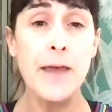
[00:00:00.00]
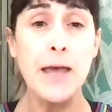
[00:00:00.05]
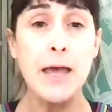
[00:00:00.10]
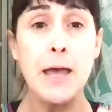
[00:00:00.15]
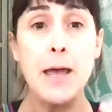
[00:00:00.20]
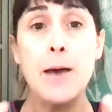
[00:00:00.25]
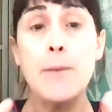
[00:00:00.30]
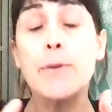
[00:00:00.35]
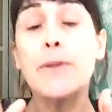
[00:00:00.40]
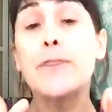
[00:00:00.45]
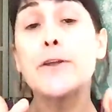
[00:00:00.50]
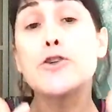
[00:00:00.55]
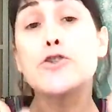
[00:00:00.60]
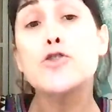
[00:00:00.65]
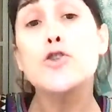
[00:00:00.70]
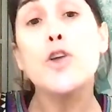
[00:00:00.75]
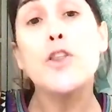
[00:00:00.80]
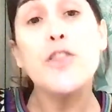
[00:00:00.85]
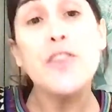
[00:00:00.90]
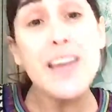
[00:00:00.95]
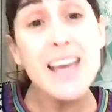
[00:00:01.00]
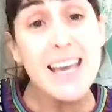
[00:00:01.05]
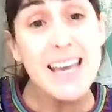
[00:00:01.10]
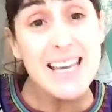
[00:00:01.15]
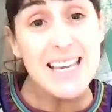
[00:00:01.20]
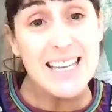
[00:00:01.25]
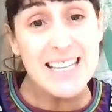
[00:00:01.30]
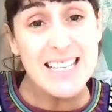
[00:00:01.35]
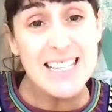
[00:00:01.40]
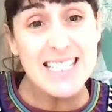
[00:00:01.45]
But the truth
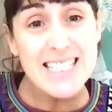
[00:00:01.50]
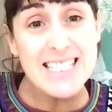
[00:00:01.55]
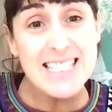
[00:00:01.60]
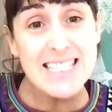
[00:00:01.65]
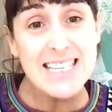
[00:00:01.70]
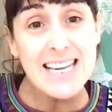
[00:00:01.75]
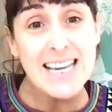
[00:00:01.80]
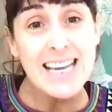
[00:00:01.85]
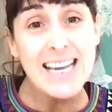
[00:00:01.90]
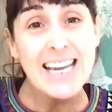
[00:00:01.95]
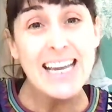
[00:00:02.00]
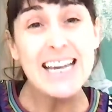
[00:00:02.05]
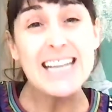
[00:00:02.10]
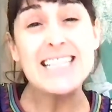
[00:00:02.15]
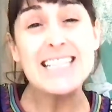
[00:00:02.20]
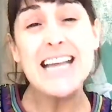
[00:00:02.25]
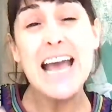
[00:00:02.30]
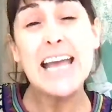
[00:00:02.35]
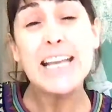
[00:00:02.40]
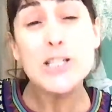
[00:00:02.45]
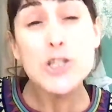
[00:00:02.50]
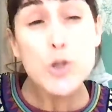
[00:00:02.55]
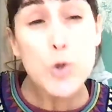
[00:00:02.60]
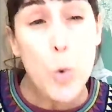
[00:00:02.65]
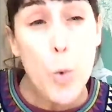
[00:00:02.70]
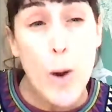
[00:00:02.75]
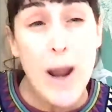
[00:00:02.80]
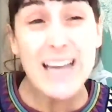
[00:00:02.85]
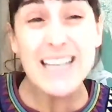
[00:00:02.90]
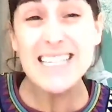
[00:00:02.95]
is, it takes
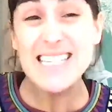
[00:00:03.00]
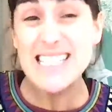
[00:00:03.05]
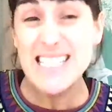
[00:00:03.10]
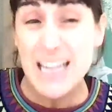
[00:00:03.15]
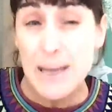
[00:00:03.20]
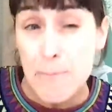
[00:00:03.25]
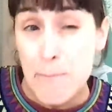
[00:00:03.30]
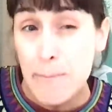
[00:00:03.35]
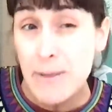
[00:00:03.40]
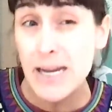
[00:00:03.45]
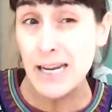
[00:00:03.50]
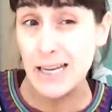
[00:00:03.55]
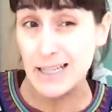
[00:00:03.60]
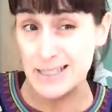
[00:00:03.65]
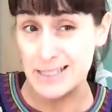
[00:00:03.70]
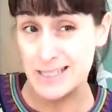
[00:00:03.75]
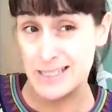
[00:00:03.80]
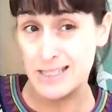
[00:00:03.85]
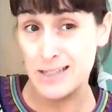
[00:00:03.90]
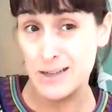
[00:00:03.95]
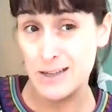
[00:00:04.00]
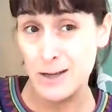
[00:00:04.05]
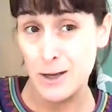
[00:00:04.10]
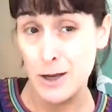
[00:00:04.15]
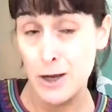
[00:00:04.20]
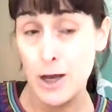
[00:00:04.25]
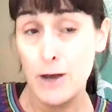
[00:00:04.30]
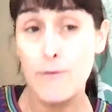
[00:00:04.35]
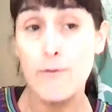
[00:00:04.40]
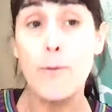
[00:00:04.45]
20 minutes
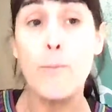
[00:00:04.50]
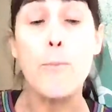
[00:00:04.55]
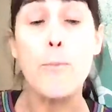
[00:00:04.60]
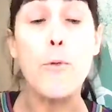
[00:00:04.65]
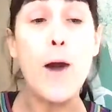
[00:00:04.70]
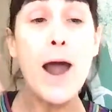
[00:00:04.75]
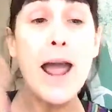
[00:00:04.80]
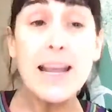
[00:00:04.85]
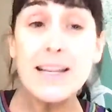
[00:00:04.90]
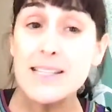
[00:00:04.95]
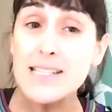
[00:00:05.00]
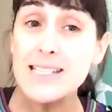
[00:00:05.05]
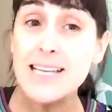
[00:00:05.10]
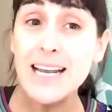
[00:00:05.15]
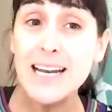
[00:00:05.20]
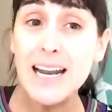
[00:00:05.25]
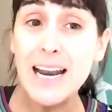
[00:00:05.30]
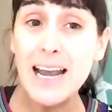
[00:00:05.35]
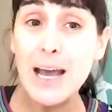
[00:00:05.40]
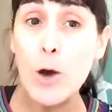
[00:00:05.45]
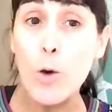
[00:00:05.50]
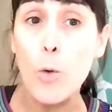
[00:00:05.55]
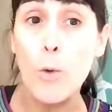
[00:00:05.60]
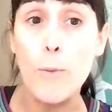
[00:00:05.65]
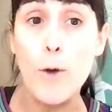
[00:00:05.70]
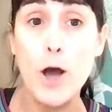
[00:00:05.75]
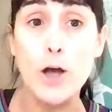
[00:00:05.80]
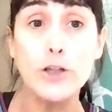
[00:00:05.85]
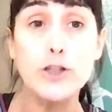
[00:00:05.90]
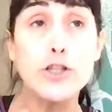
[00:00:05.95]
for brain signaling
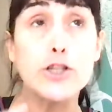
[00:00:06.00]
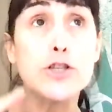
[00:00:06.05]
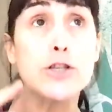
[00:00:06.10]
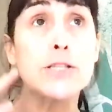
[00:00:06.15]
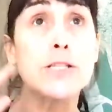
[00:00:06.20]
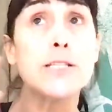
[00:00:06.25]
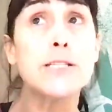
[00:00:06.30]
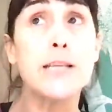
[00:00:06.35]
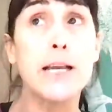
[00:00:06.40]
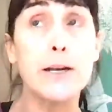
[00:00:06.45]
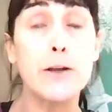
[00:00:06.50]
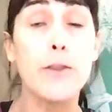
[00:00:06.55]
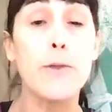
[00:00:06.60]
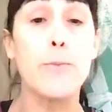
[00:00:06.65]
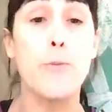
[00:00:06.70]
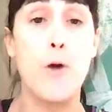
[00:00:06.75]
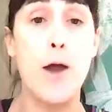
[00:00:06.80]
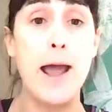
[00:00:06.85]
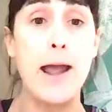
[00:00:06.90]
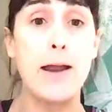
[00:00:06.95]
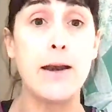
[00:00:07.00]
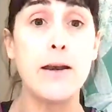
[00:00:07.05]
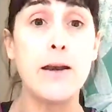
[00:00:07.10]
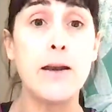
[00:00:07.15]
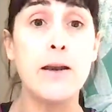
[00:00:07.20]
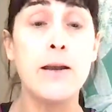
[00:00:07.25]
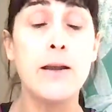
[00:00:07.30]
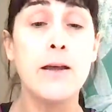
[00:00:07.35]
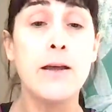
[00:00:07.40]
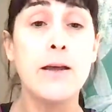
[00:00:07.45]
hormones to signal the brain
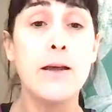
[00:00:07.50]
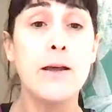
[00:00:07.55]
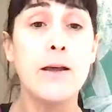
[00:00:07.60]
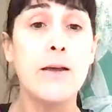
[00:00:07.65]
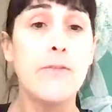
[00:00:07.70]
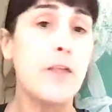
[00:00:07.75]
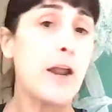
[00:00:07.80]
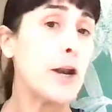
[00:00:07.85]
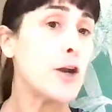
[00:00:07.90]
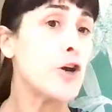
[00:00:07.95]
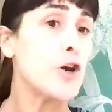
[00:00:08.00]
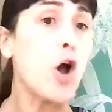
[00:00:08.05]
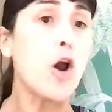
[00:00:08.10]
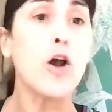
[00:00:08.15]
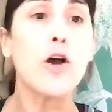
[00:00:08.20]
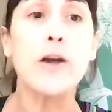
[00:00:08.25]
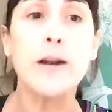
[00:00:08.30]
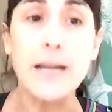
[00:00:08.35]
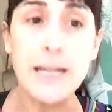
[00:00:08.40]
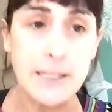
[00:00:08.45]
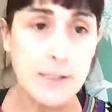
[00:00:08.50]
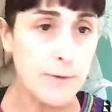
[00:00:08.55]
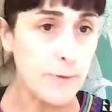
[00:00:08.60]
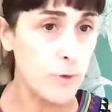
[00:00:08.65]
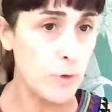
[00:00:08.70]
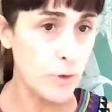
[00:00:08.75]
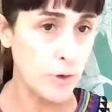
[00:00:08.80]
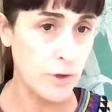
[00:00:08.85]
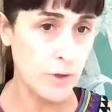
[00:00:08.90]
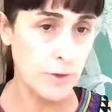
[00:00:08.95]
that it no longer needs food,